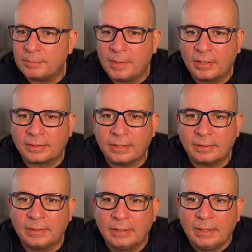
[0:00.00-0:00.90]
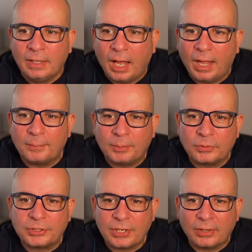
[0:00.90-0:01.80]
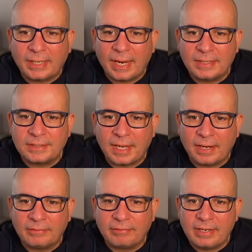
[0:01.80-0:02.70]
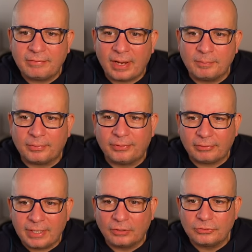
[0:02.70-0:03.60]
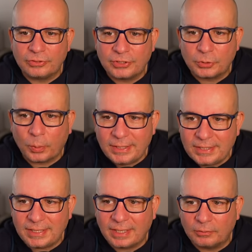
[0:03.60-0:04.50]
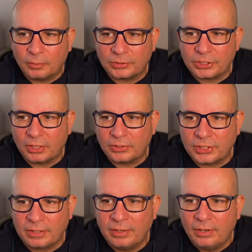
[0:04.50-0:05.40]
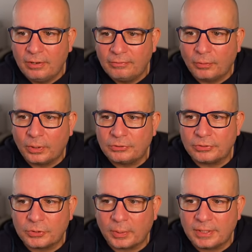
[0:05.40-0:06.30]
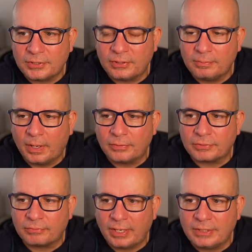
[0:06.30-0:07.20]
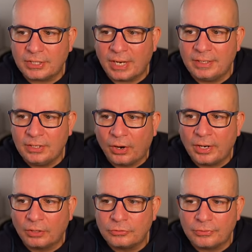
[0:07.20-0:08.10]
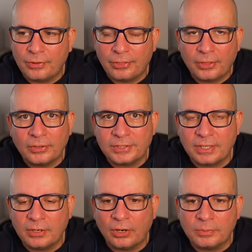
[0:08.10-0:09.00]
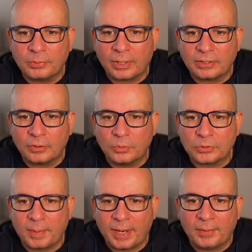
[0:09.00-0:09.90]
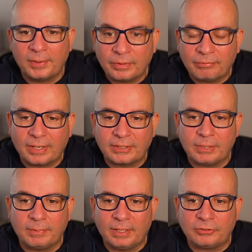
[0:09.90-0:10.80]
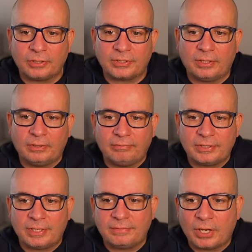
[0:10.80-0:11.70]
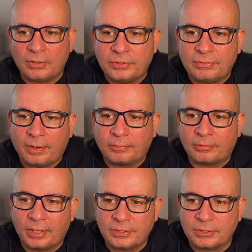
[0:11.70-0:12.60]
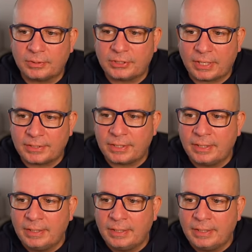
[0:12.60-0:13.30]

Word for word: market. The Porsche Taycan's getting a revamp, 320 kilowatt charging, 422 miles of range and 939 brake horsepower. The flagship electric saloon receives a host of upgrades to its chassis,